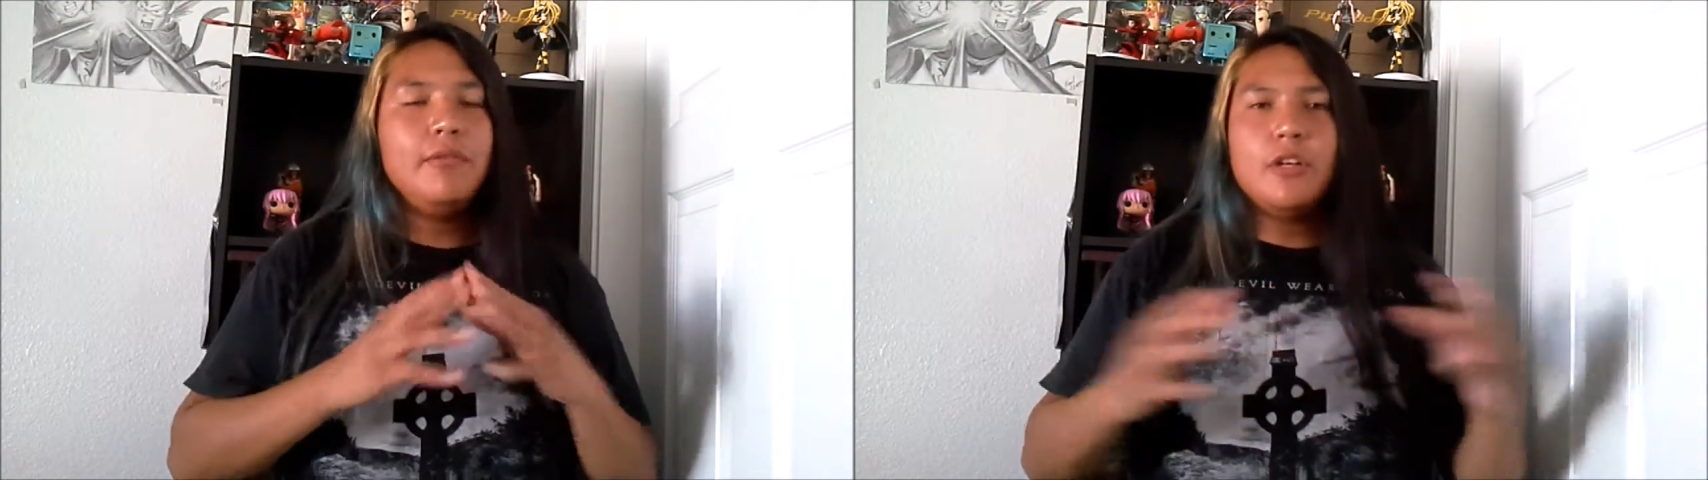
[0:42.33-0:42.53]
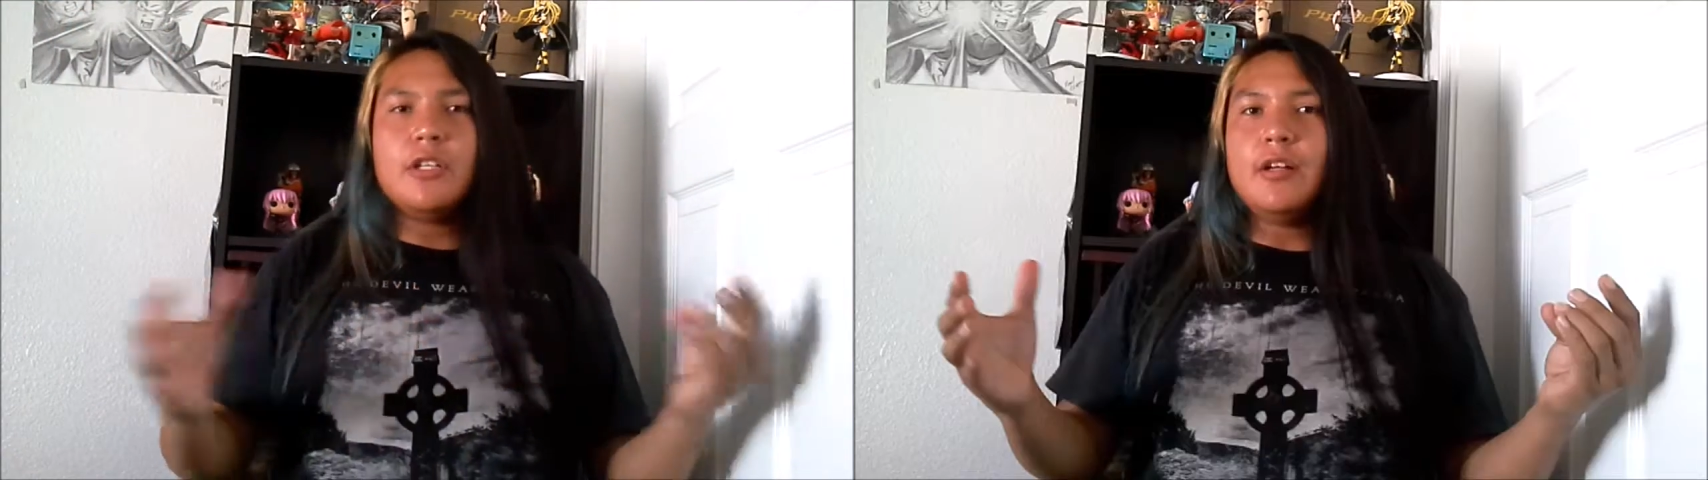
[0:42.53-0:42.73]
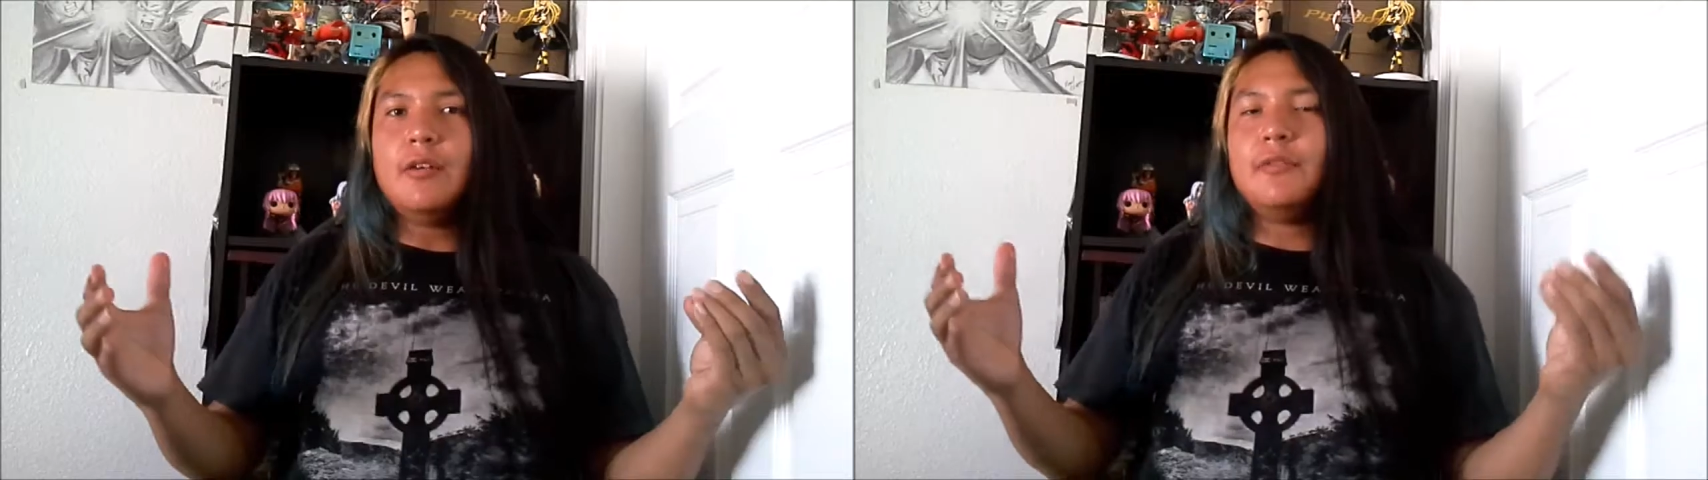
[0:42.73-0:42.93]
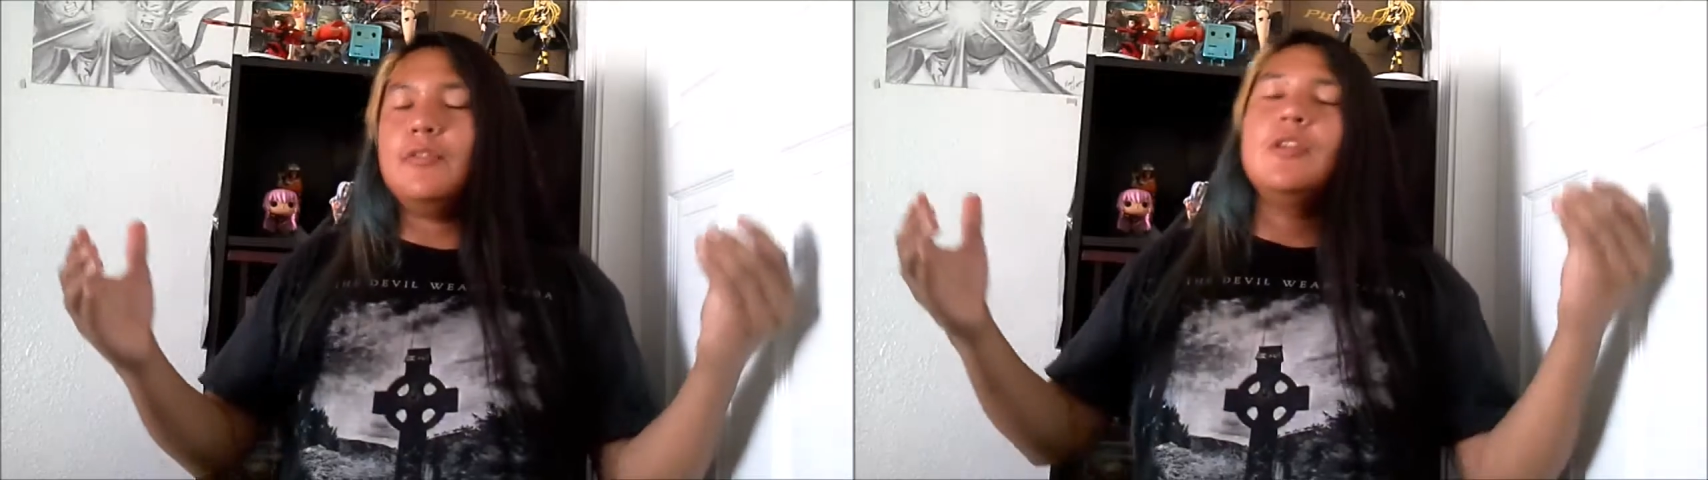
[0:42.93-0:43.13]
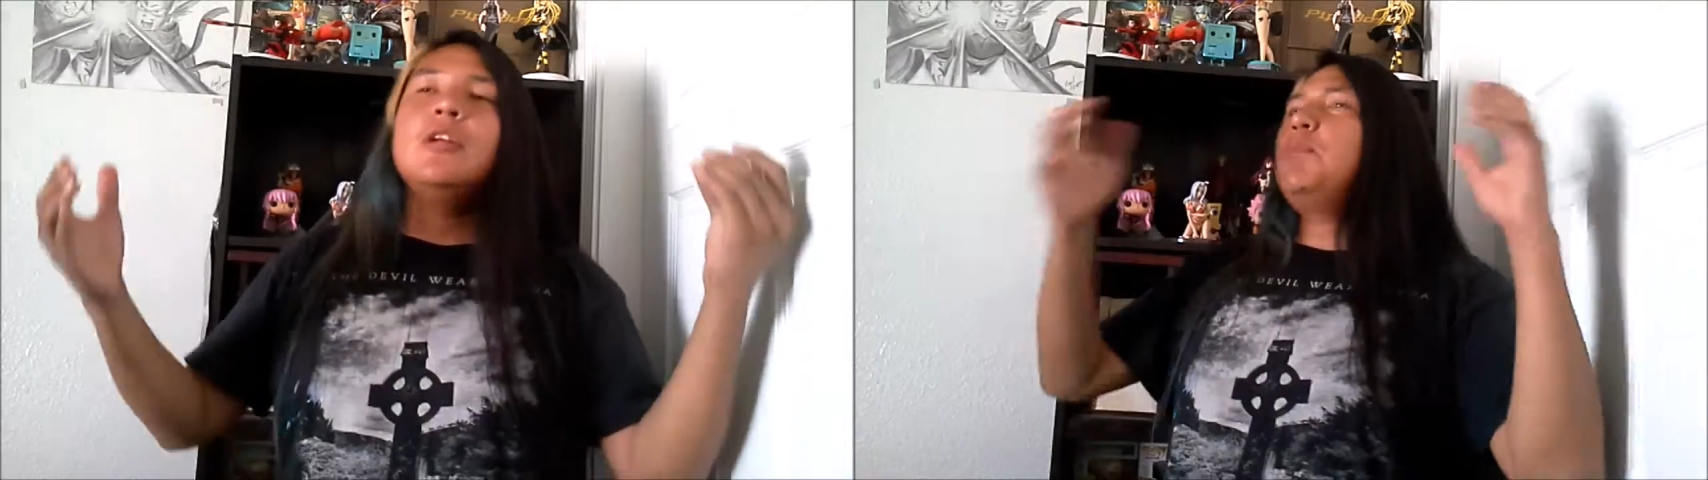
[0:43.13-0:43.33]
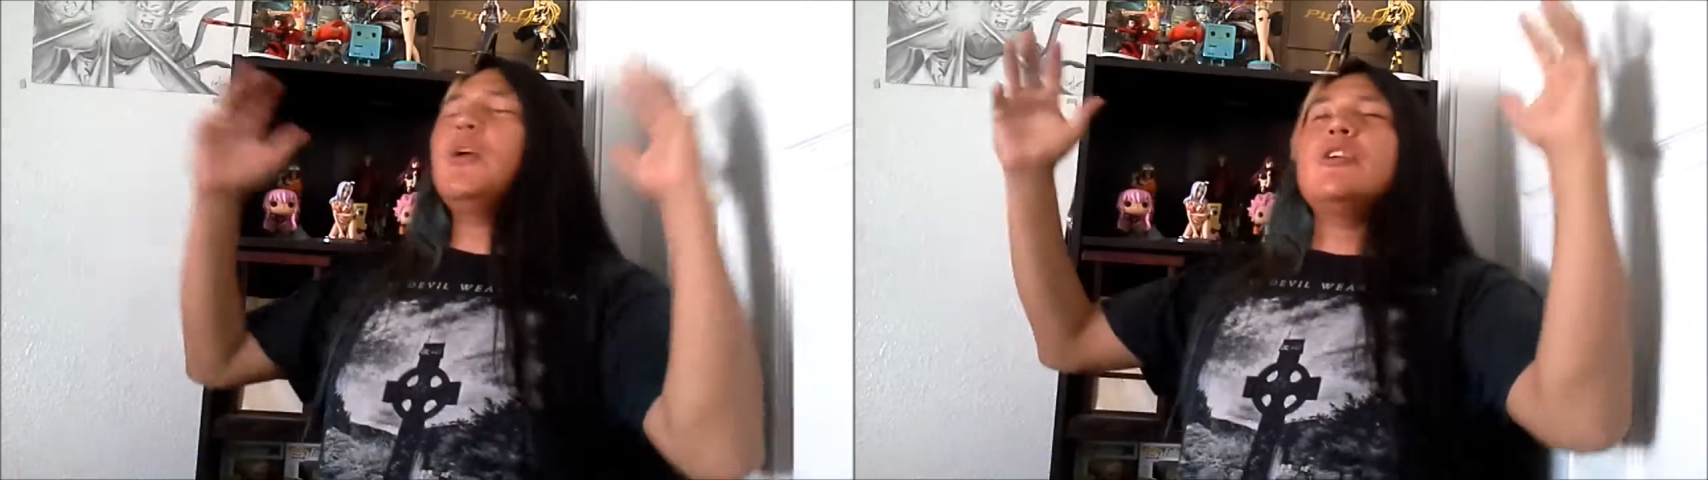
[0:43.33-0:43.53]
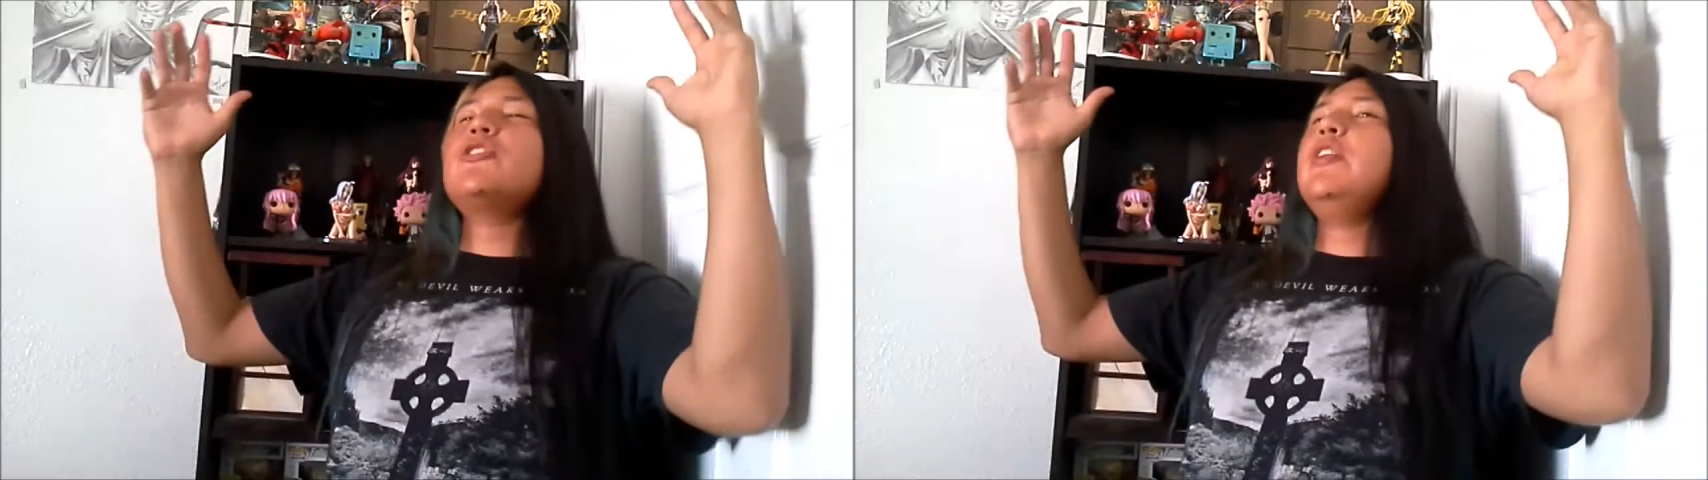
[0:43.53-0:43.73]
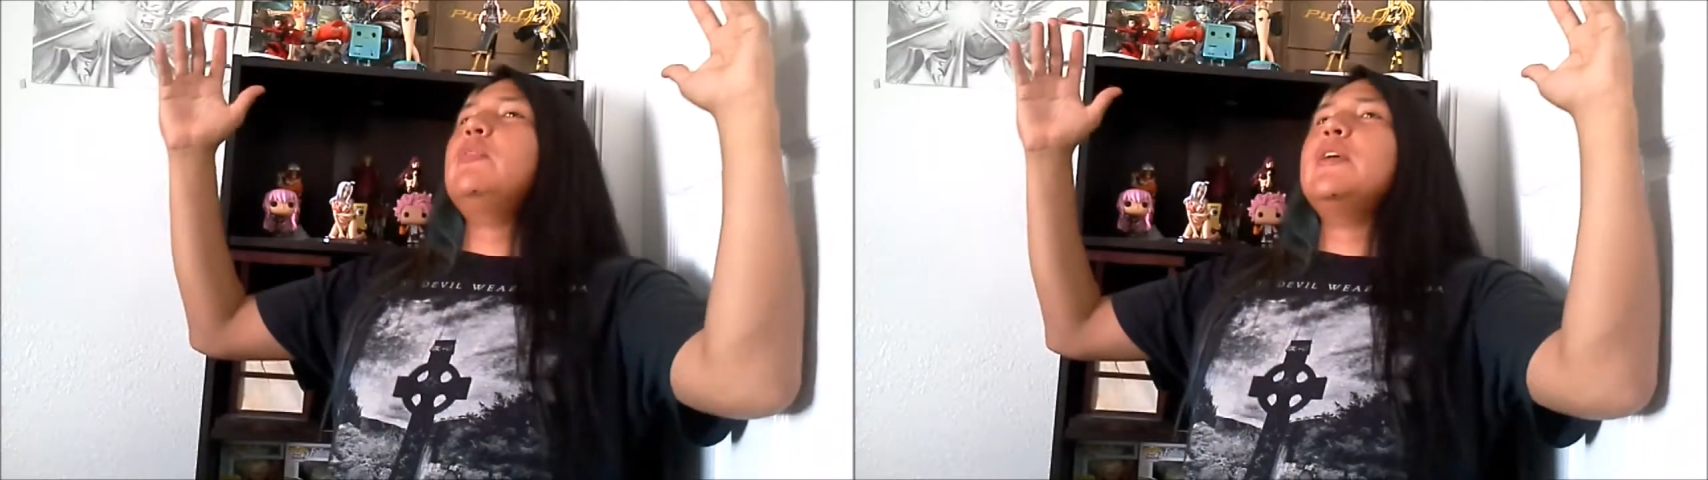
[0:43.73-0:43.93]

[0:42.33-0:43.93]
First off, partially